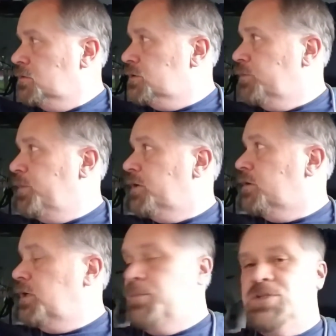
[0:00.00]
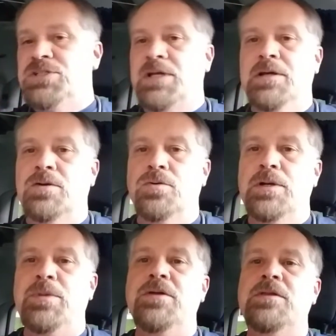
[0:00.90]
So I'm just not gonna
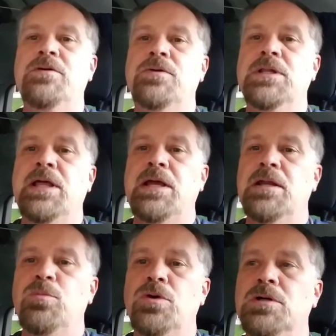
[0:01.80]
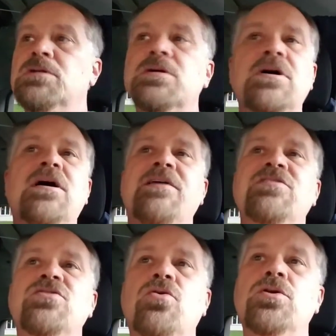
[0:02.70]
worry about that relay anymore. I'll
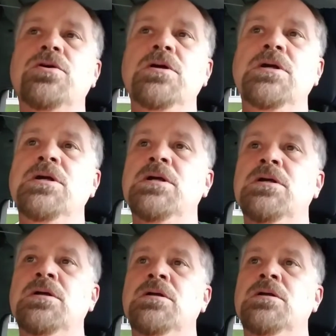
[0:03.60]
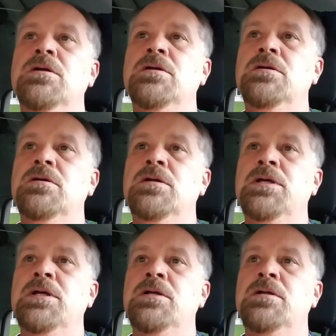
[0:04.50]
have solar,
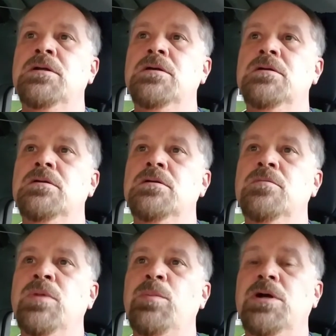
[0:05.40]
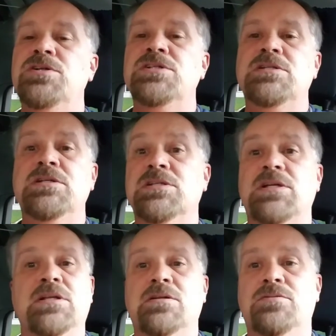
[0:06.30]
and maybe I'll just
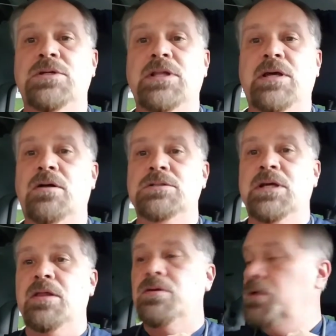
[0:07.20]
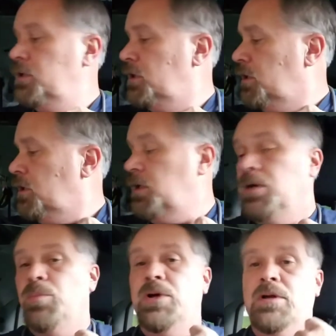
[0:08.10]
disconnect the relay altogether.
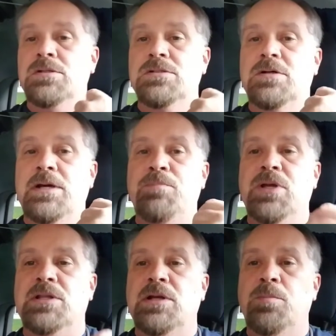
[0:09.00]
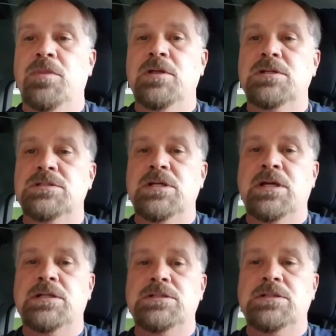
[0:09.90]
But also I picked up this
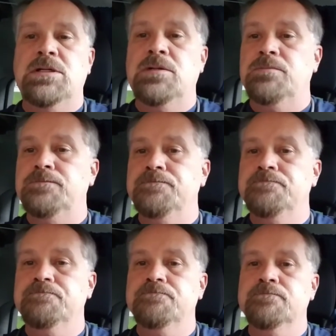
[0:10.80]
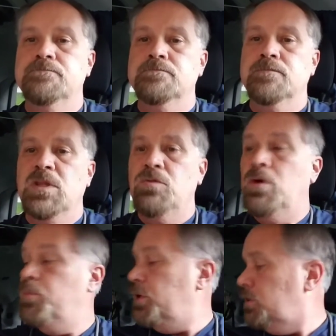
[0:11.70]
at
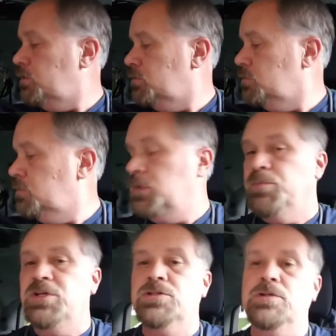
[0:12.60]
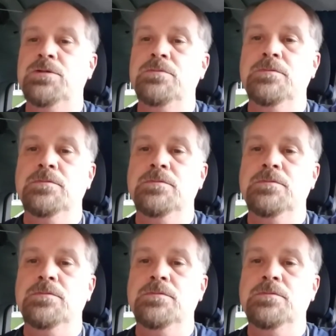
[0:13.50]
Walmart. Let me show you.